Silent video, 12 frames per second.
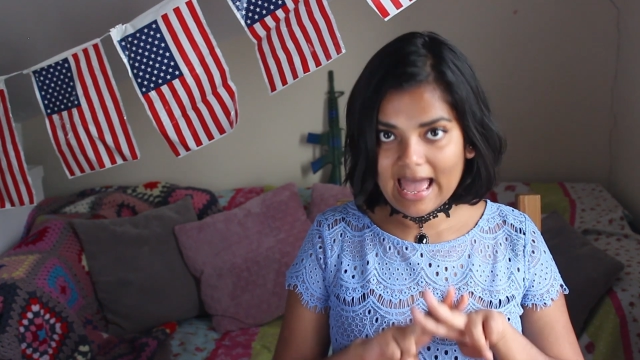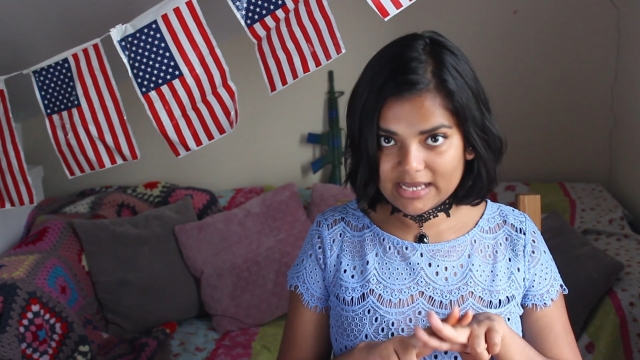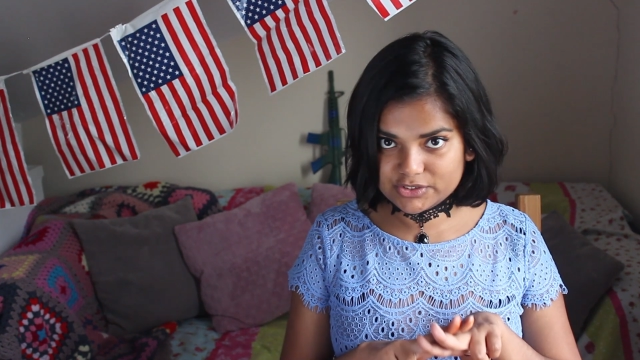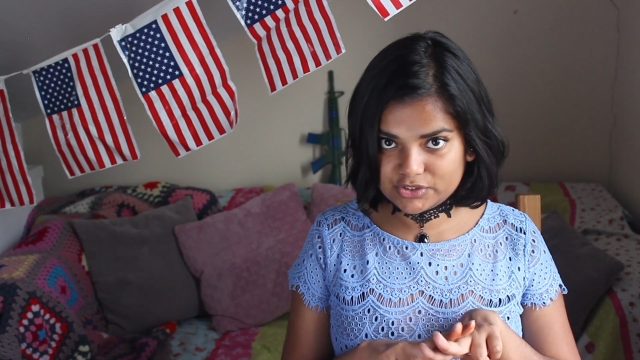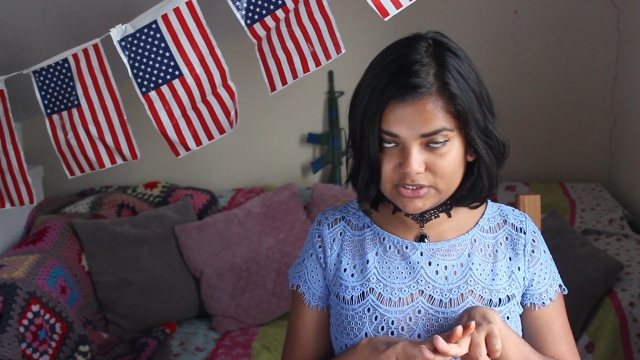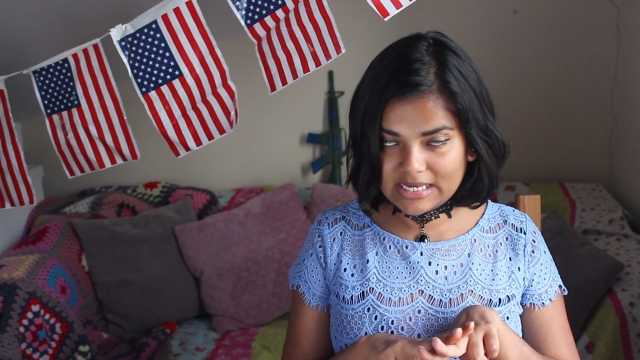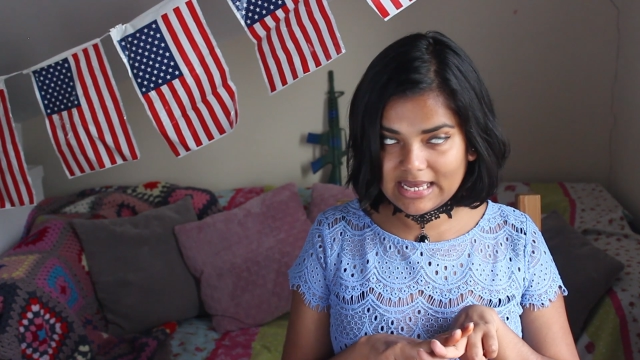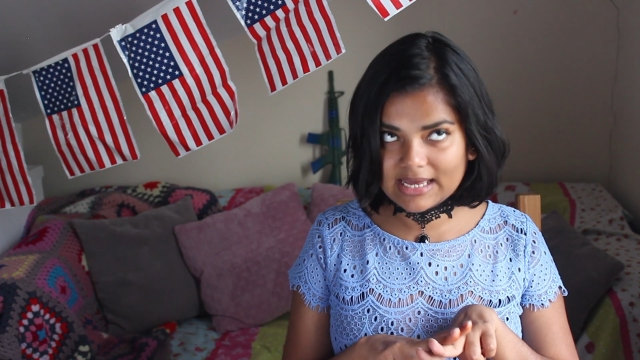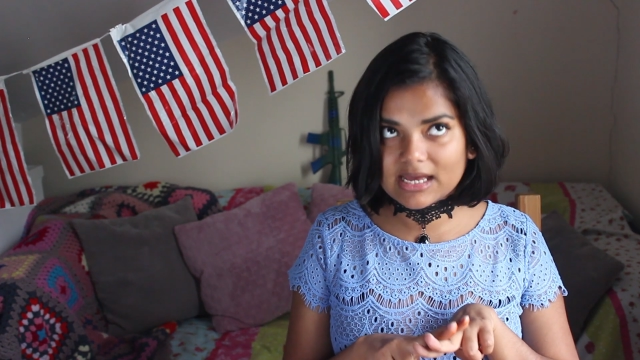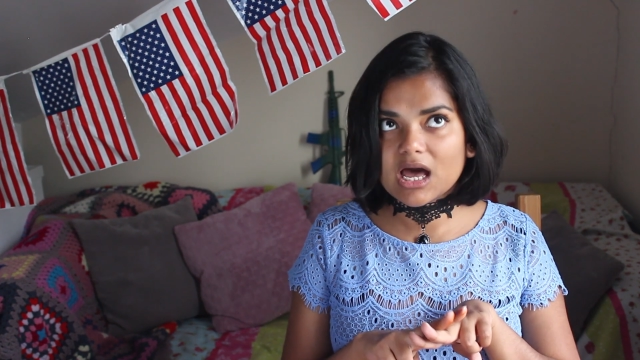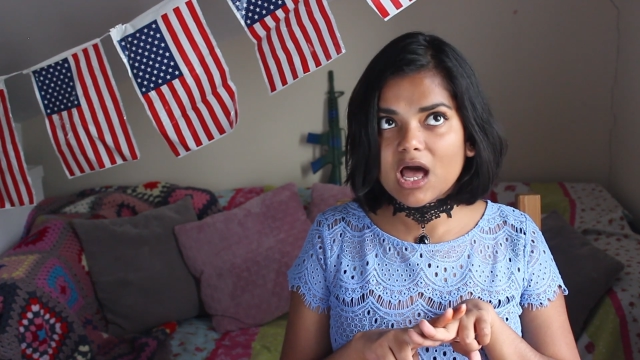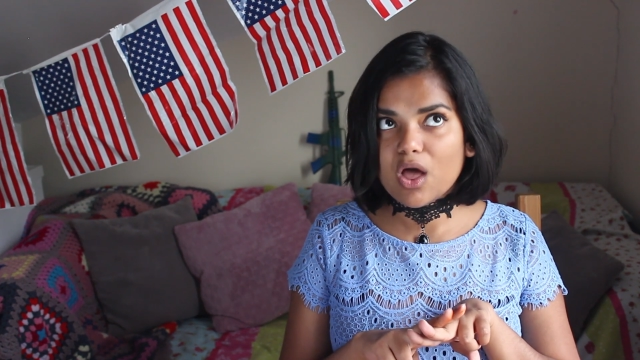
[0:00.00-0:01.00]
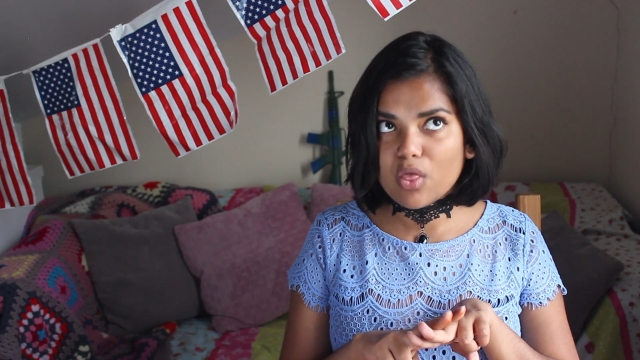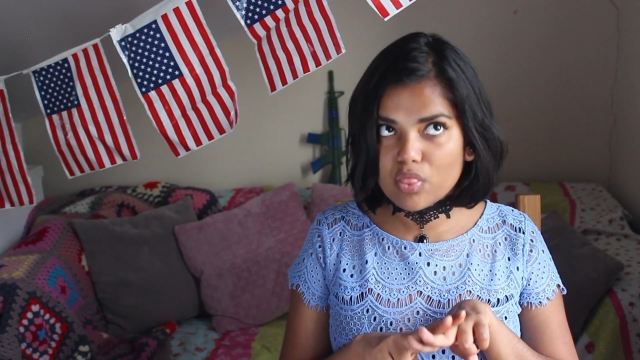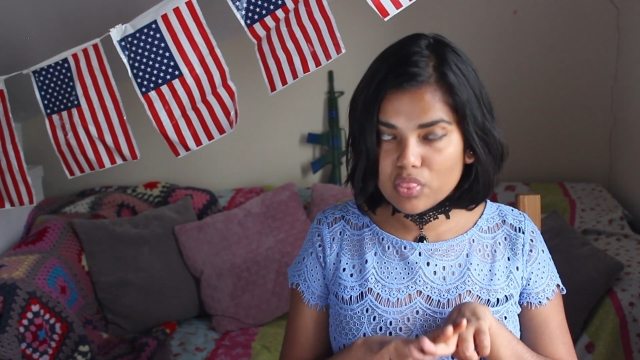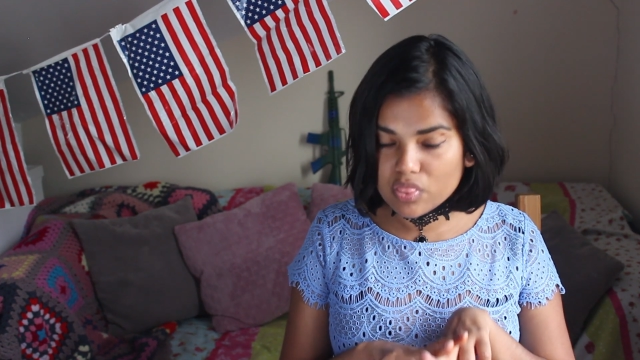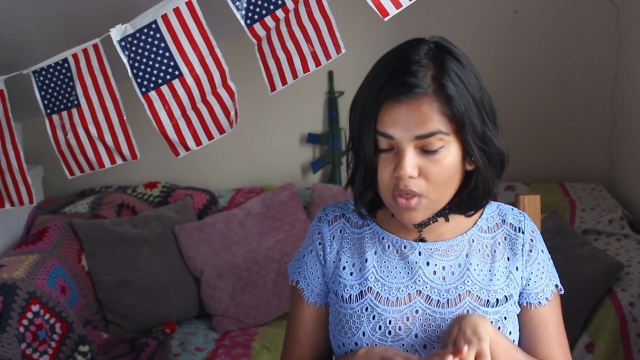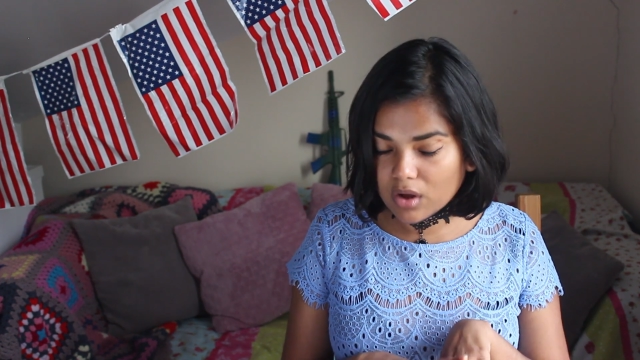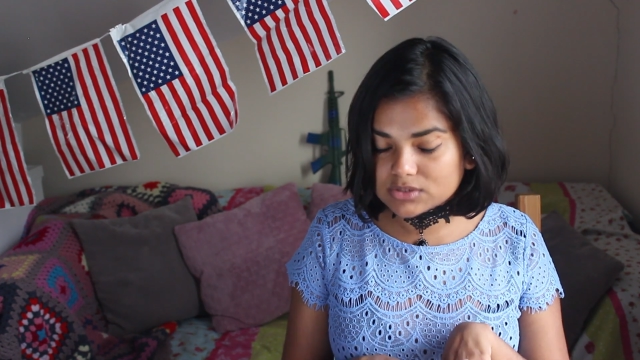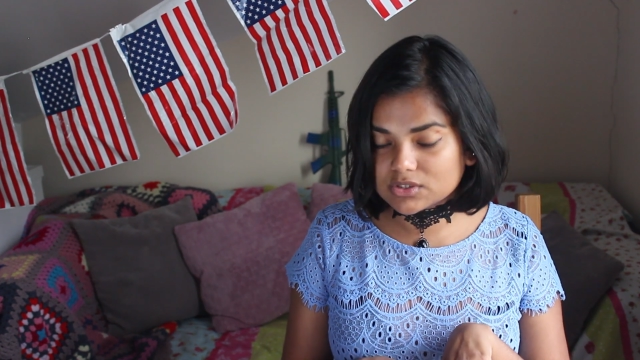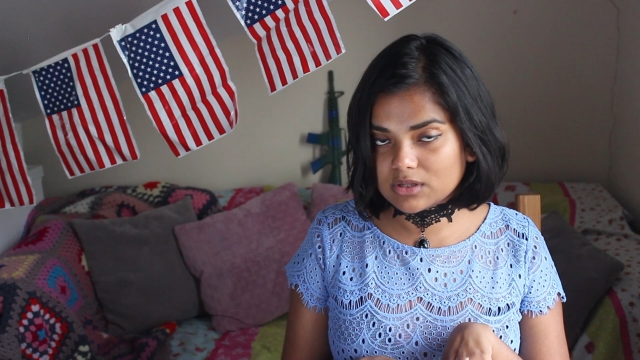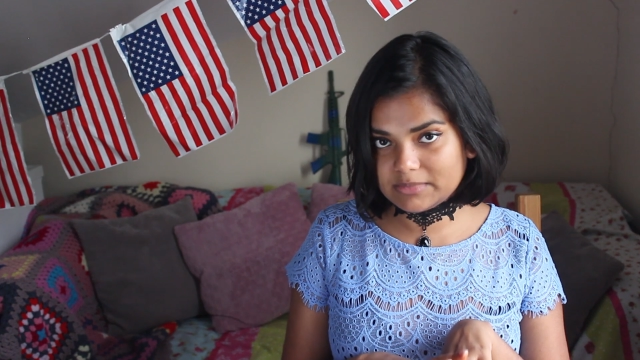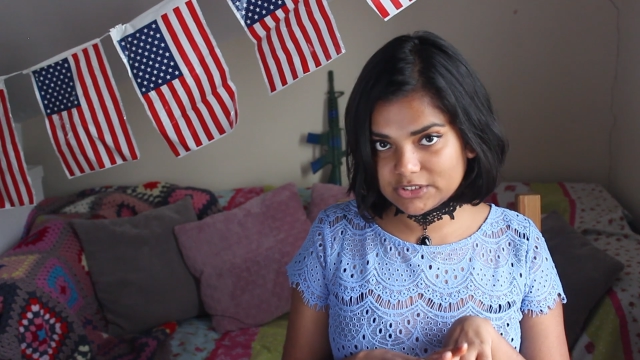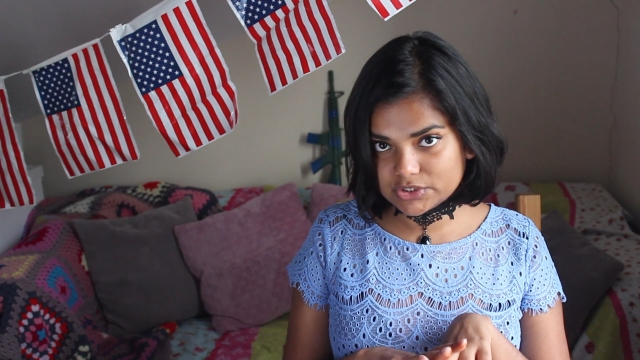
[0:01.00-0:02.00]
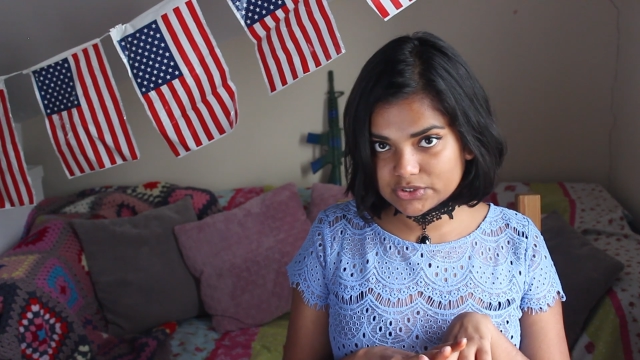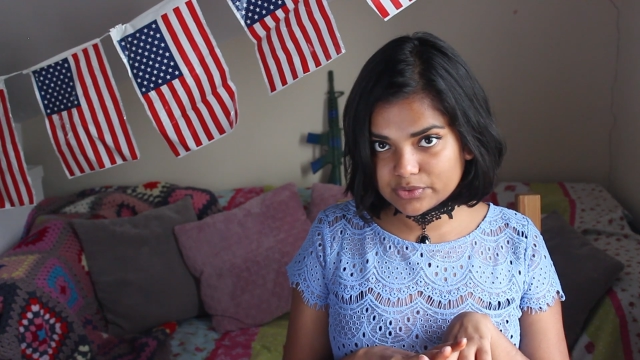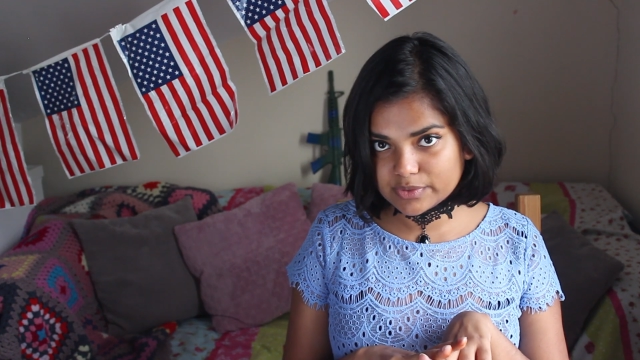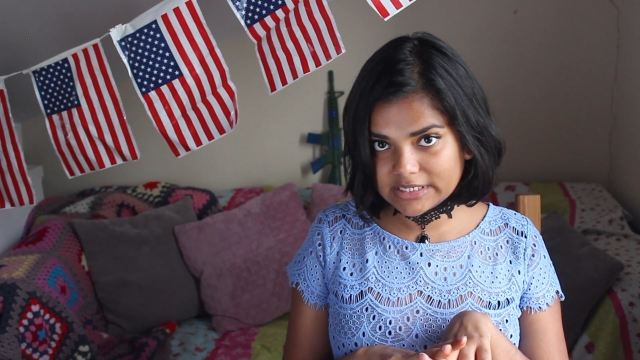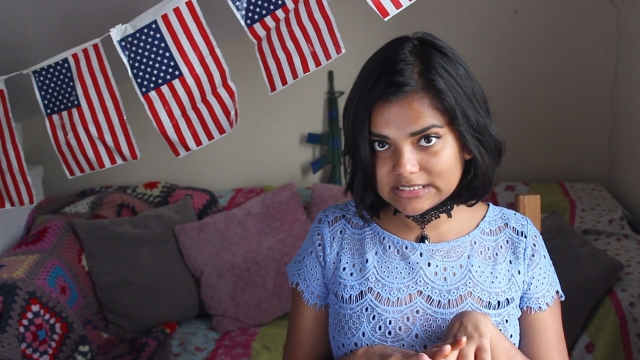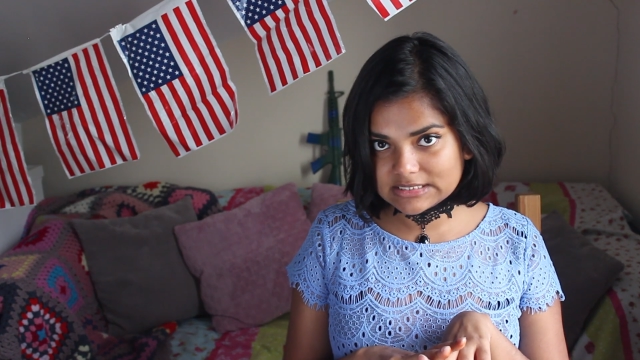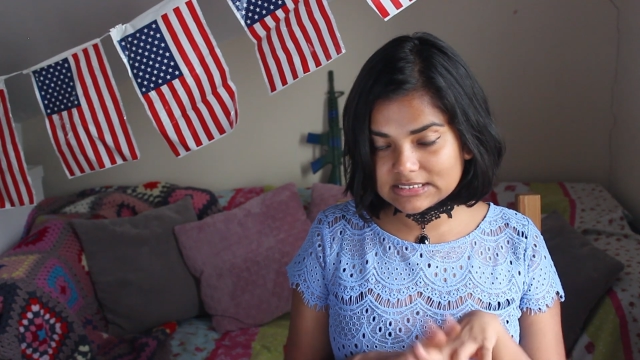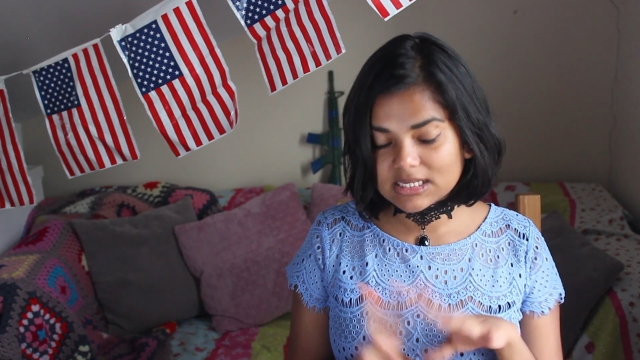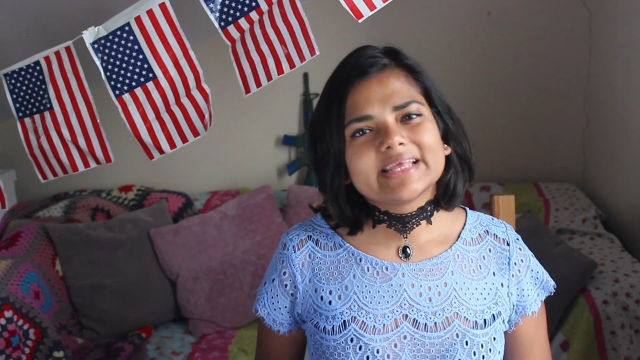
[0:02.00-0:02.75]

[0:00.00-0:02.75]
Hashtag not all missionaries.